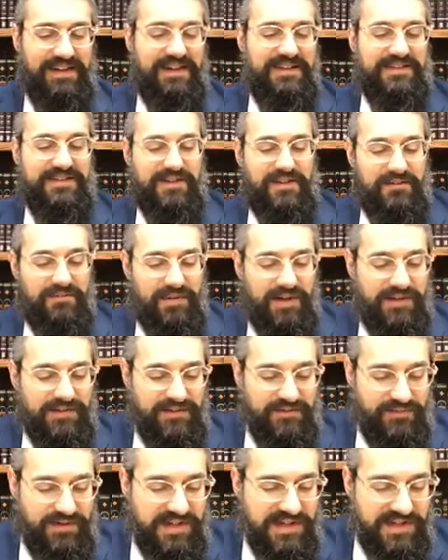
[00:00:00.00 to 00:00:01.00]
So one of
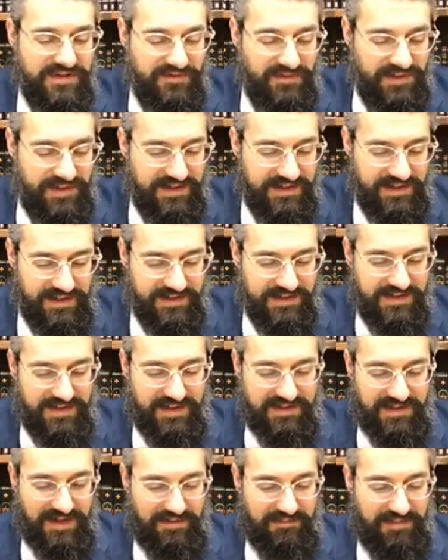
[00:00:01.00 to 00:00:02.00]
the reasons for this is,
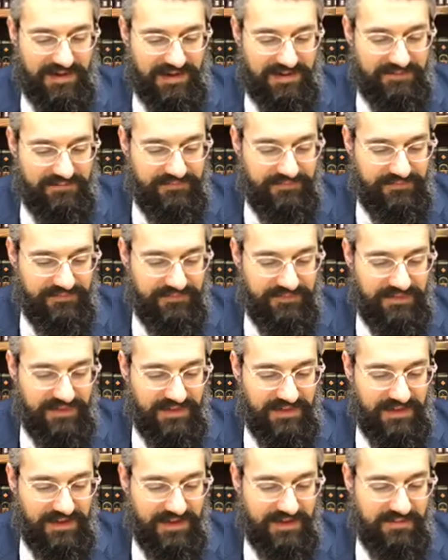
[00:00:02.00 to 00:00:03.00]
says Ramban,
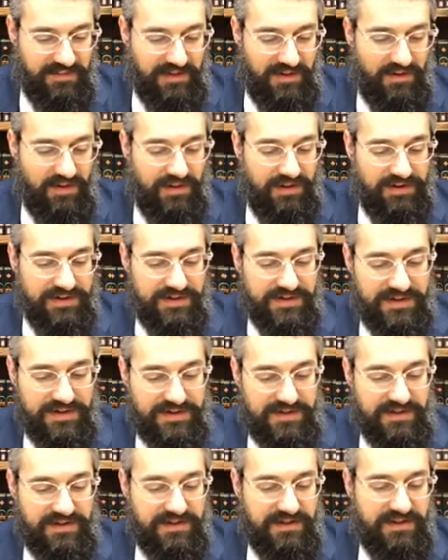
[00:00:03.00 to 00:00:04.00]
is
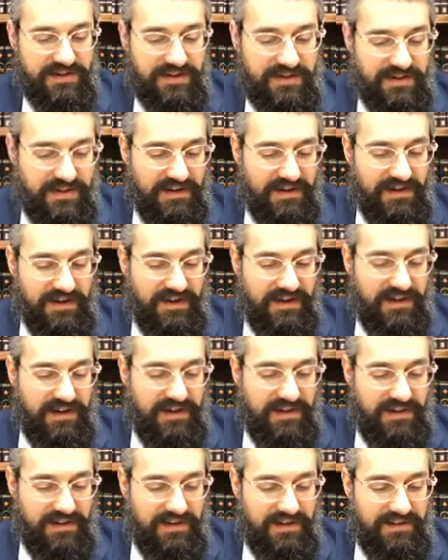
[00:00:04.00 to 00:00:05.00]
because
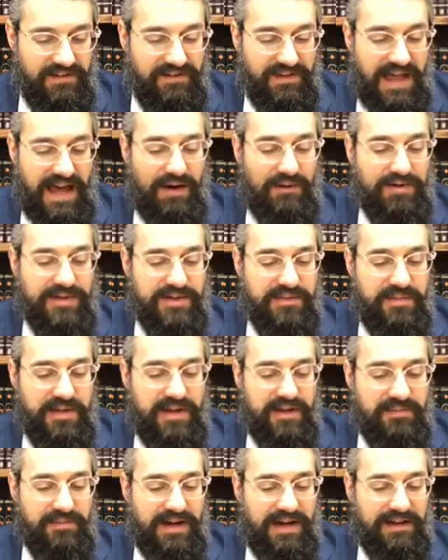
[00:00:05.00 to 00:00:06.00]
now we
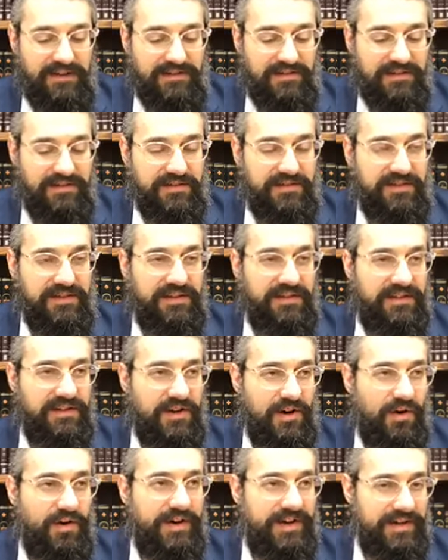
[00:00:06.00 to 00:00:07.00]
speak about the
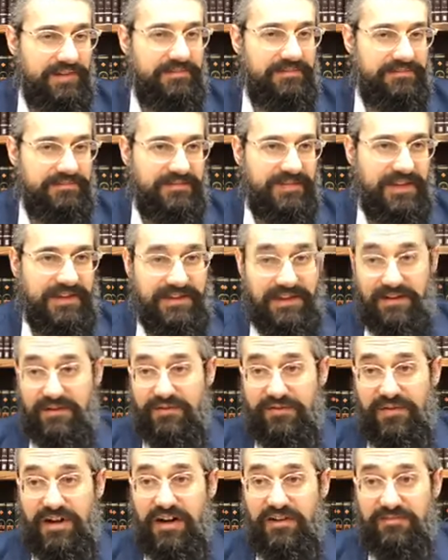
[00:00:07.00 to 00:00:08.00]
Kohanim and their
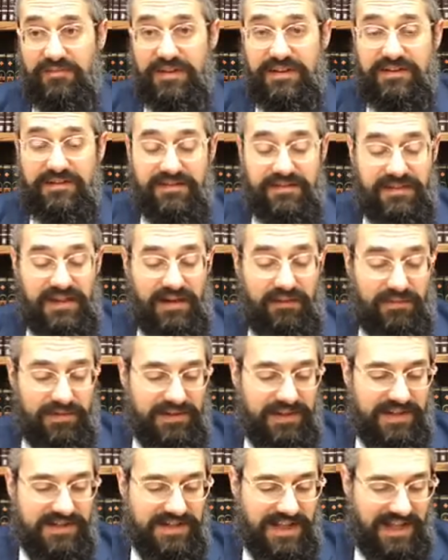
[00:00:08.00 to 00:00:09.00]
involvement and
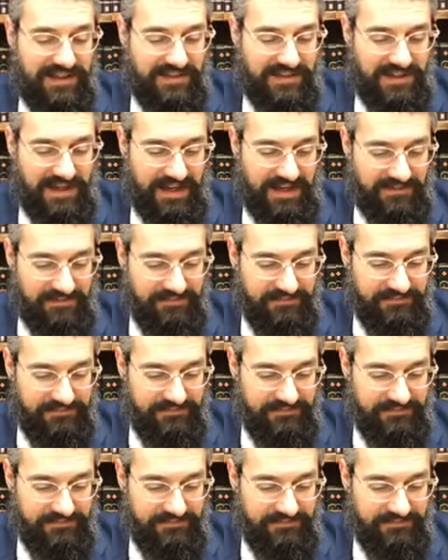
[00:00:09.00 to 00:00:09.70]
what they stand to gain.